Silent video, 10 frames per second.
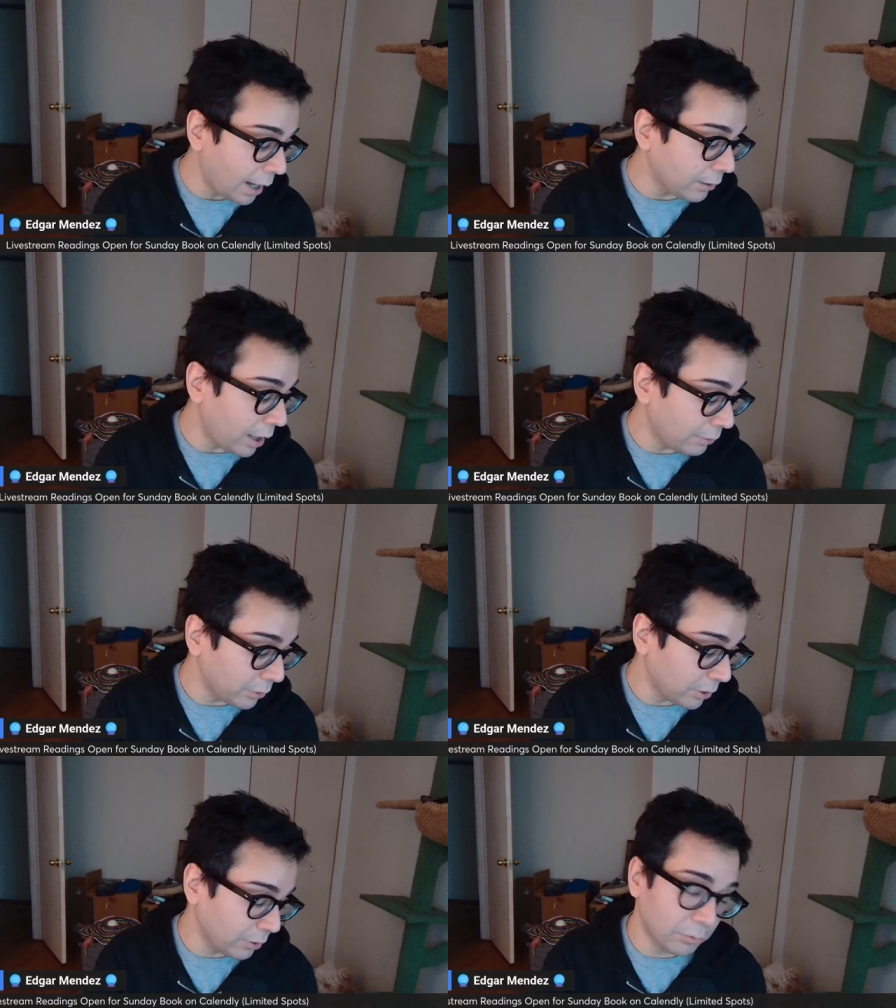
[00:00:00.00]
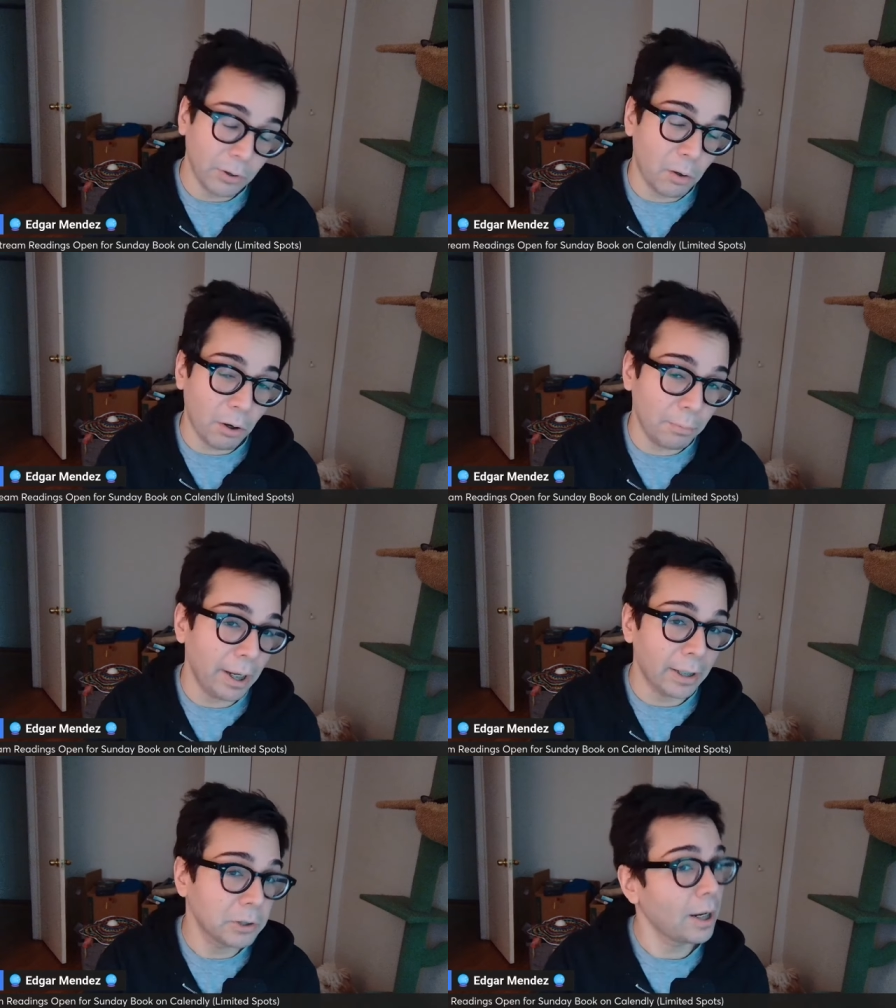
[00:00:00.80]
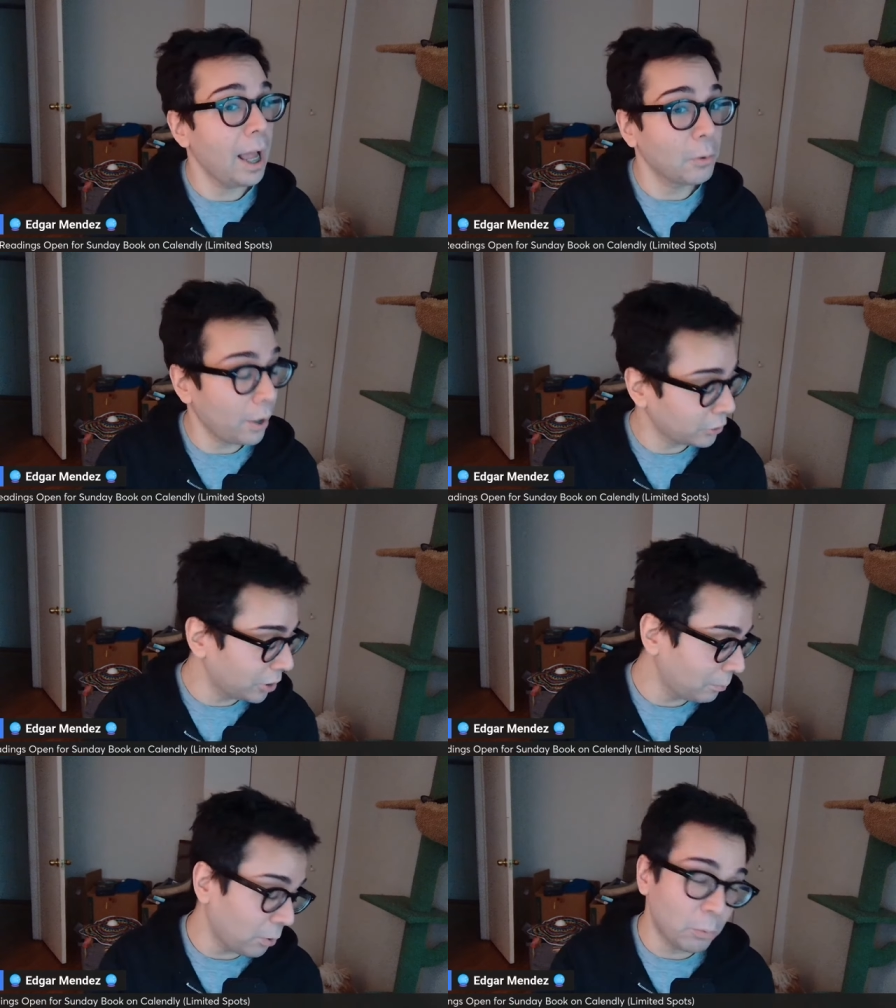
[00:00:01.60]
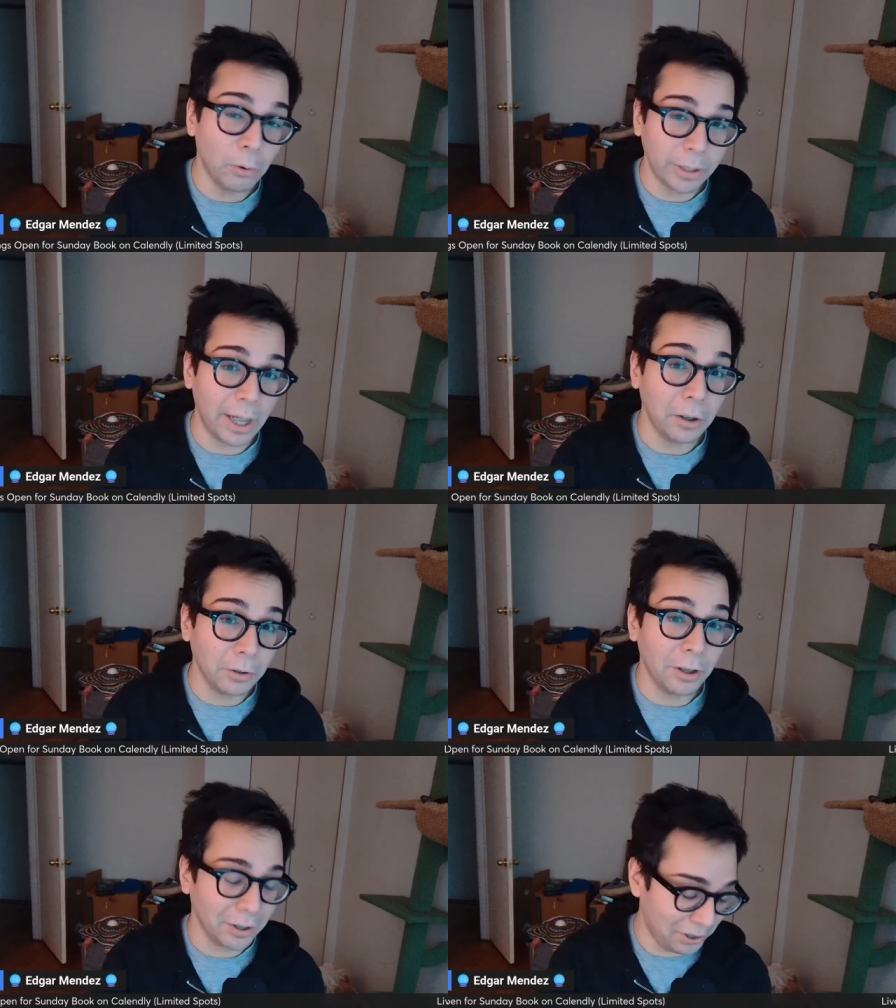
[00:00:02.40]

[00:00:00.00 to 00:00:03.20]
I don't. I didn't know I'll be answering that question, but we'll take a look.